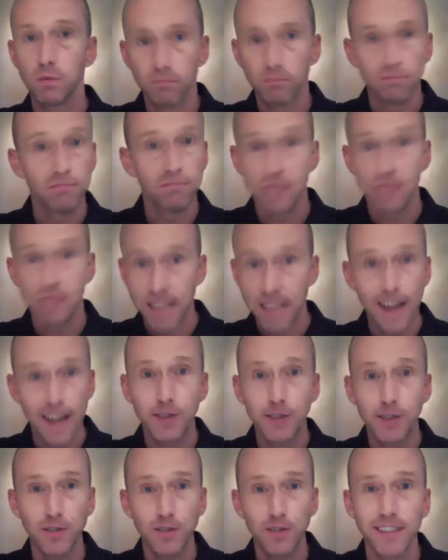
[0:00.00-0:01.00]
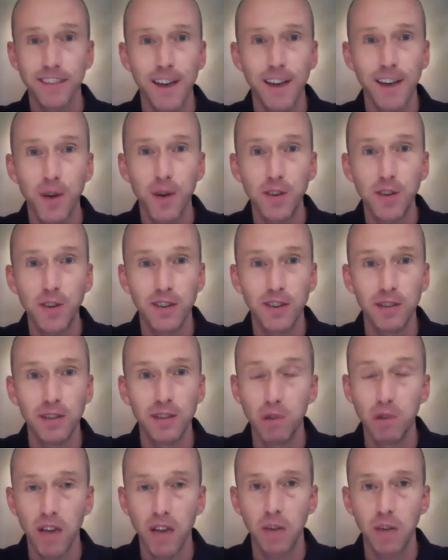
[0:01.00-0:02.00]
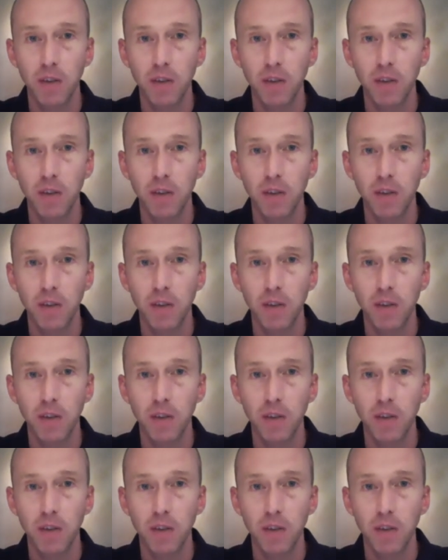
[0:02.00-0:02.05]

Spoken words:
the answer to that question and move ahead with